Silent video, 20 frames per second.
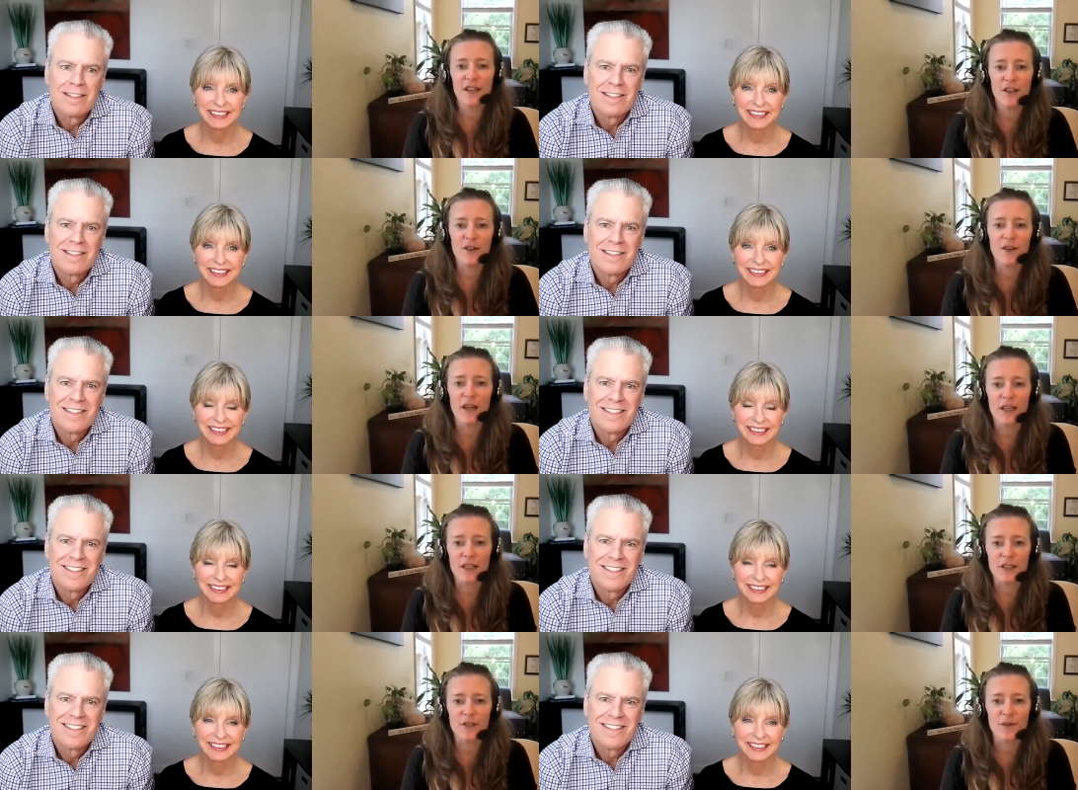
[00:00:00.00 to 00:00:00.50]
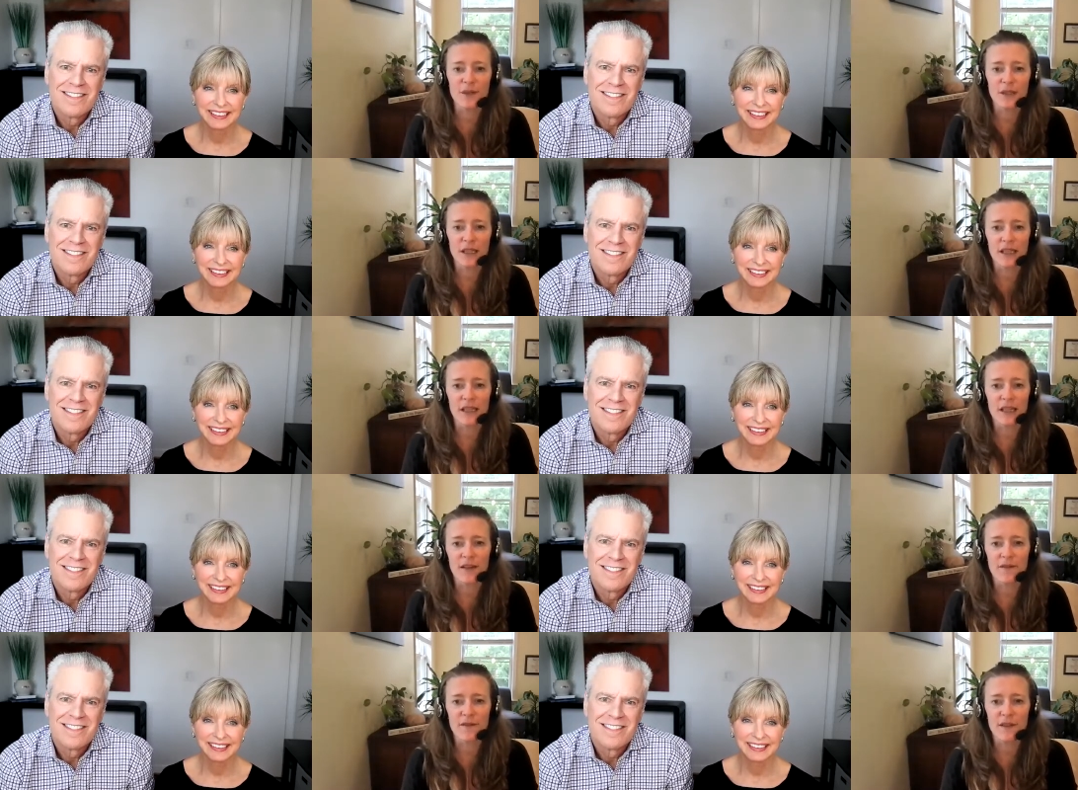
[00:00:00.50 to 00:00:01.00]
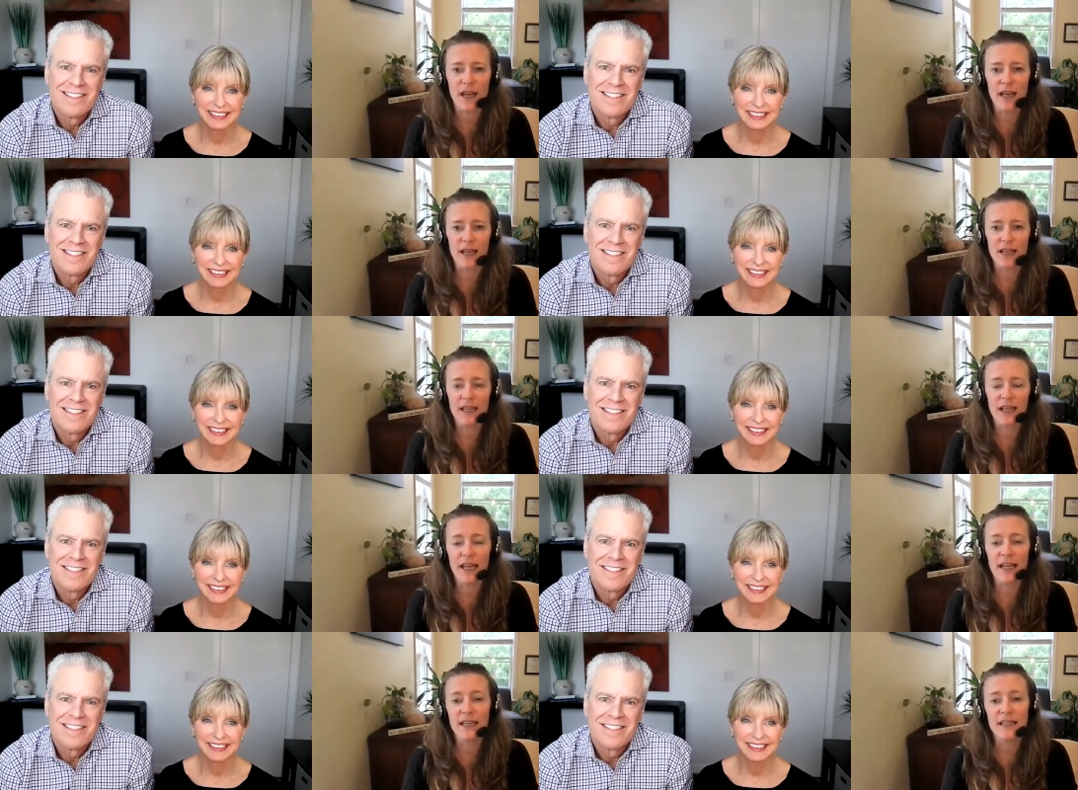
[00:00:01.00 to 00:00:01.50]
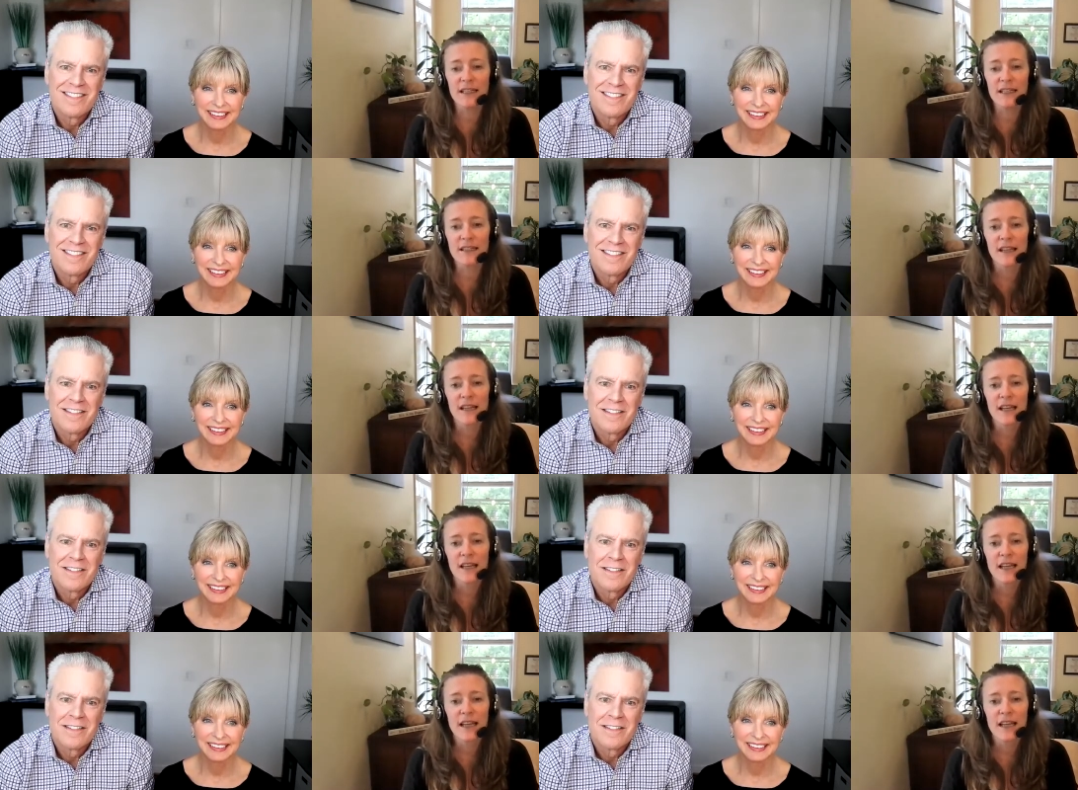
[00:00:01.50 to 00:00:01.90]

Speaker 1: you guys really love that. And